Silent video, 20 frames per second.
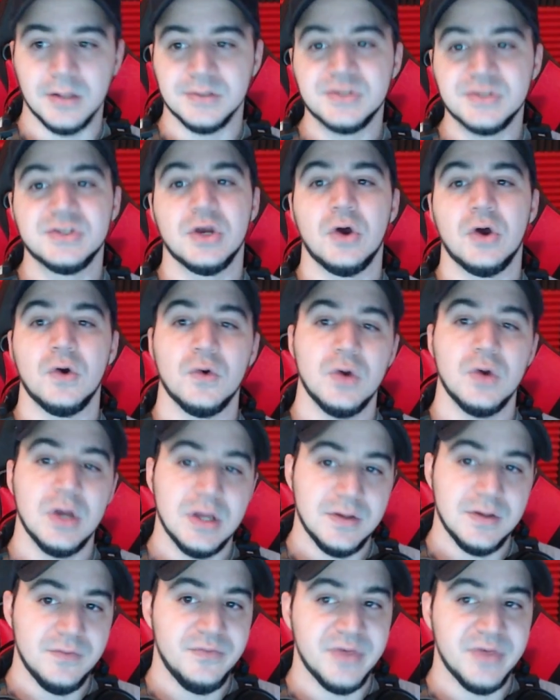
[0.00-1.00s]
So
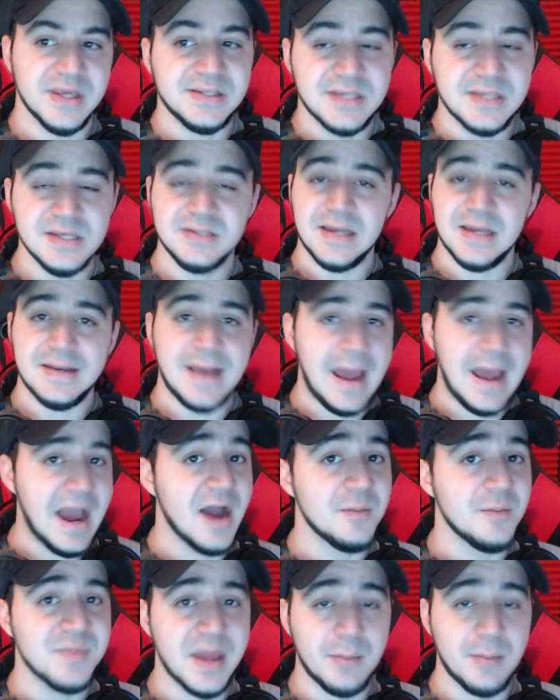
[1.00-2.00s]
this is an
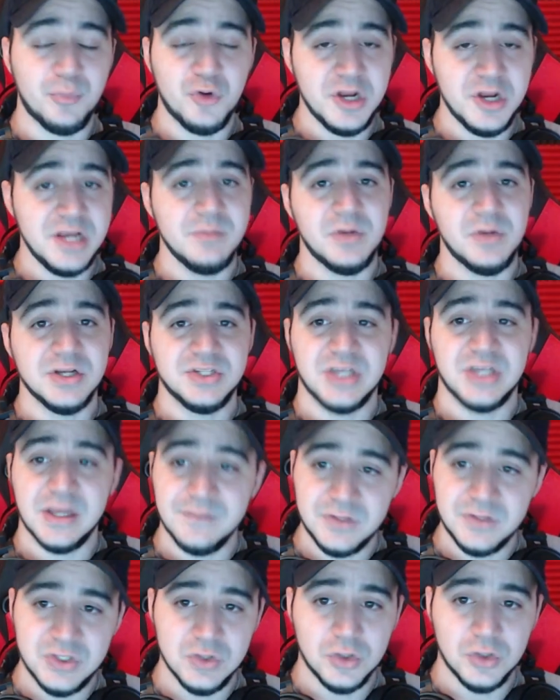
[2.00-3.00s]
app that pretty much
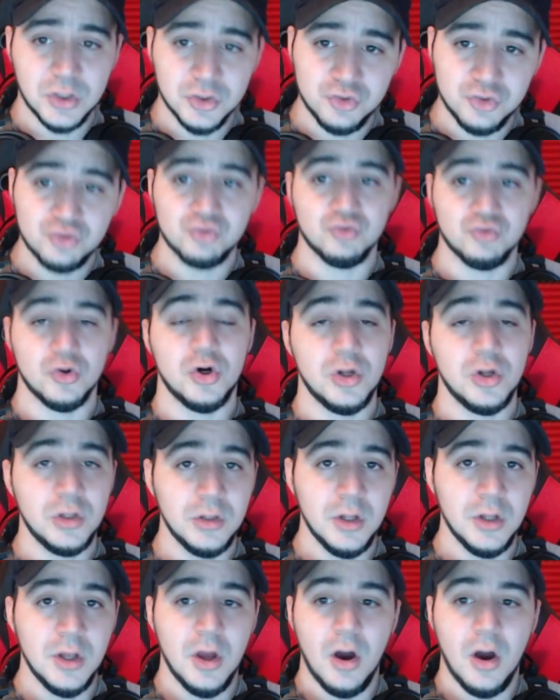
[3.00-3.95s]
gives you control